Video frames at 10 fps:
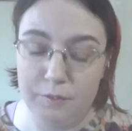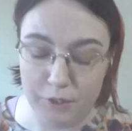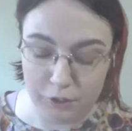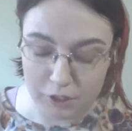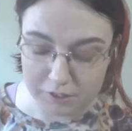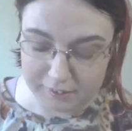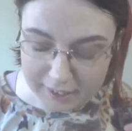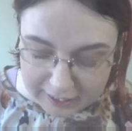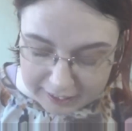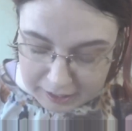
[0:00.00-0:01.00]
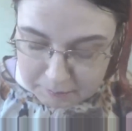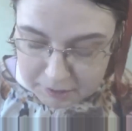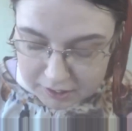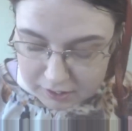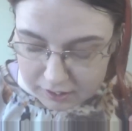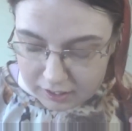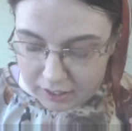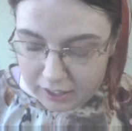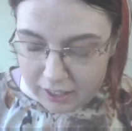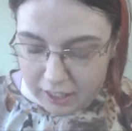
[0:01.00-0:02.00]
for a long time.
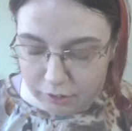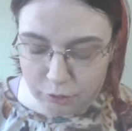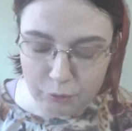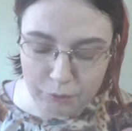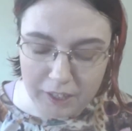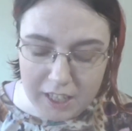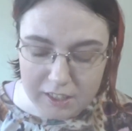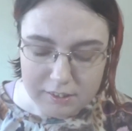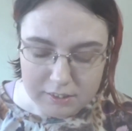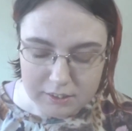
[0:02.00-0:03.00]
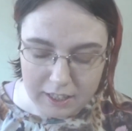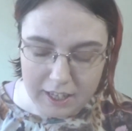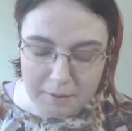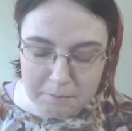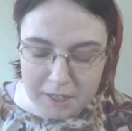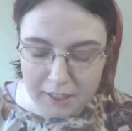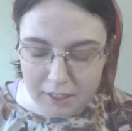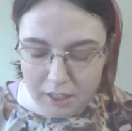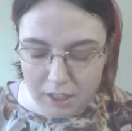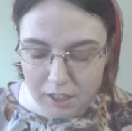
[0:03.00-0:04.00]
It's great. I have
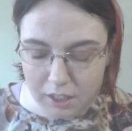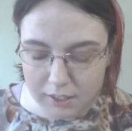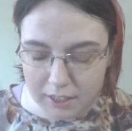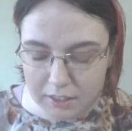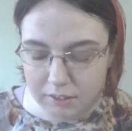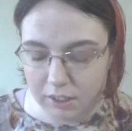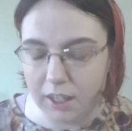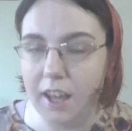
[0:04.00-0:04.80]
mine in classic